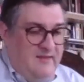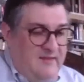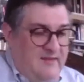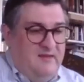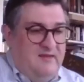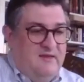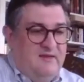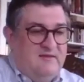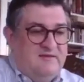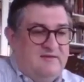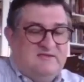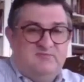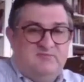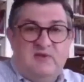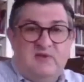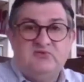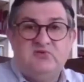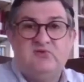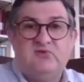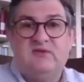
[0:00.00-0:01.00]
The
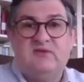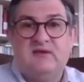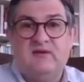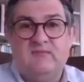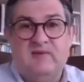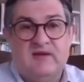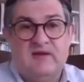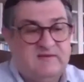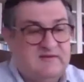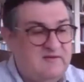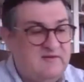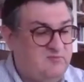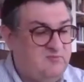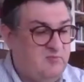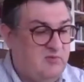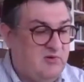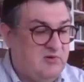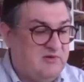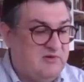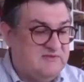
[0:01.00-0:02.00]
special thing about this
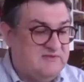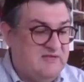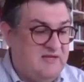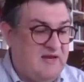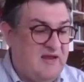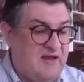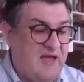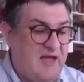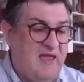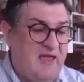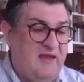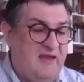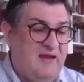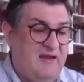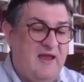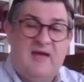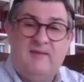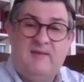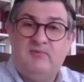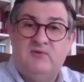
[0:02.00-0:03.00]
book is that it
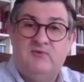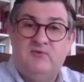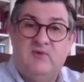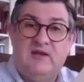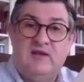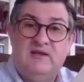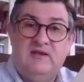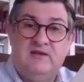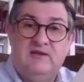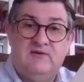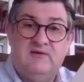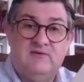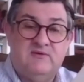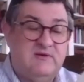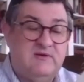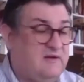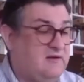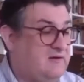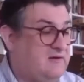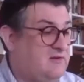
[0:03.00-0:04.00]
happened right here
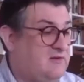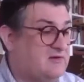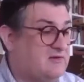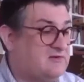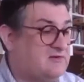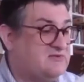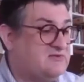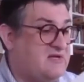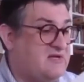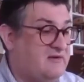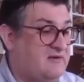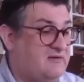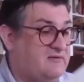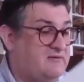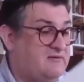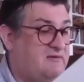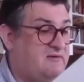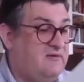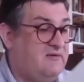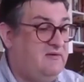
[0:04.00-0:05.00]
in Clarkstown.
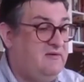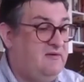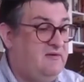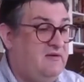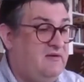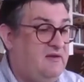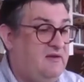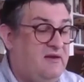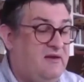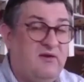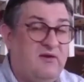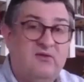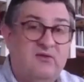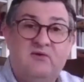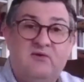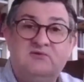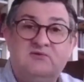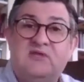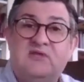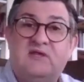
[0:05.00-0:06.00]
And although
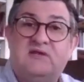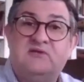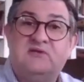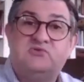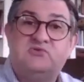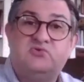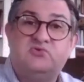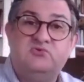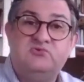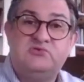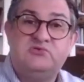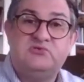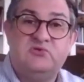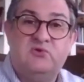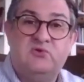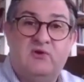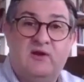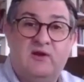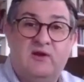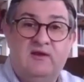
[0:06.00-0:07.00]
it's not a true
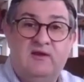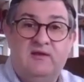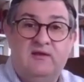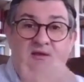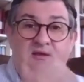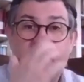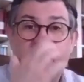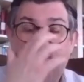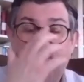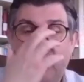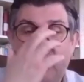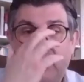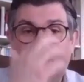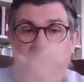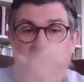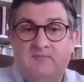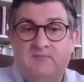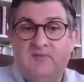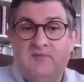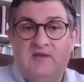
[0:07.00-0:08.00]
story, many of the
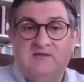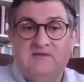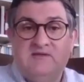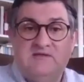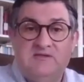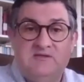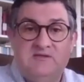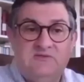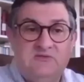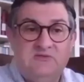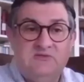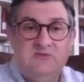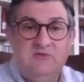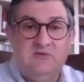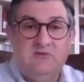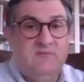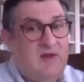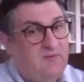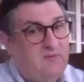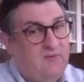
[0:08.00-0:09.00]
places you
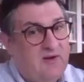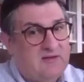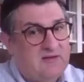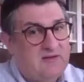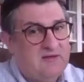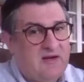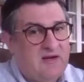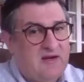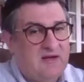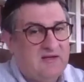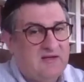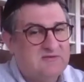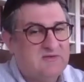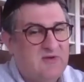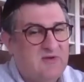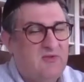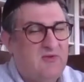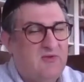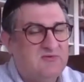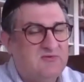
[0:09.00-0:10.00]
may recognize,
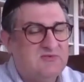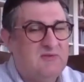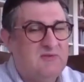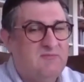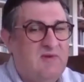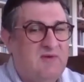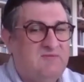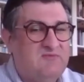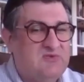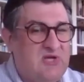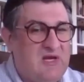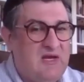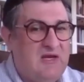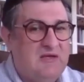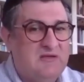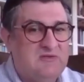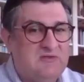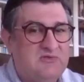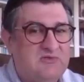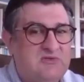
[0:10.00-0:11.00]
although some have
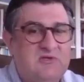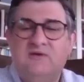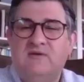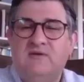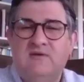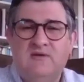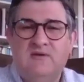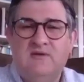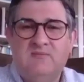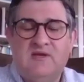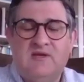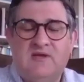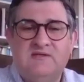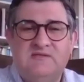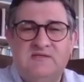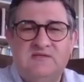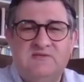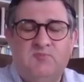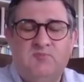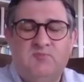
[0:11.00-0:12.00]
changed, because
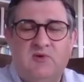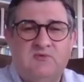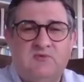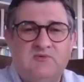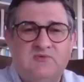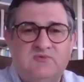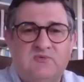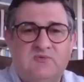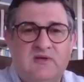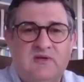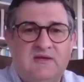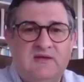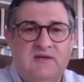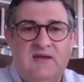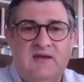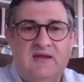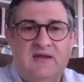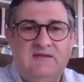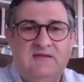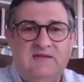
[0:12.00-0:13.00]
this book was written in
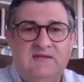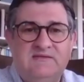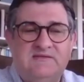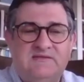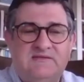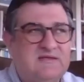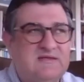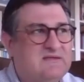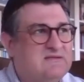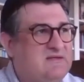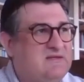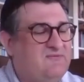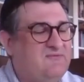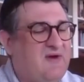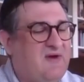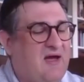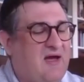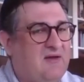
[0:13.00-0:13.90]
1965,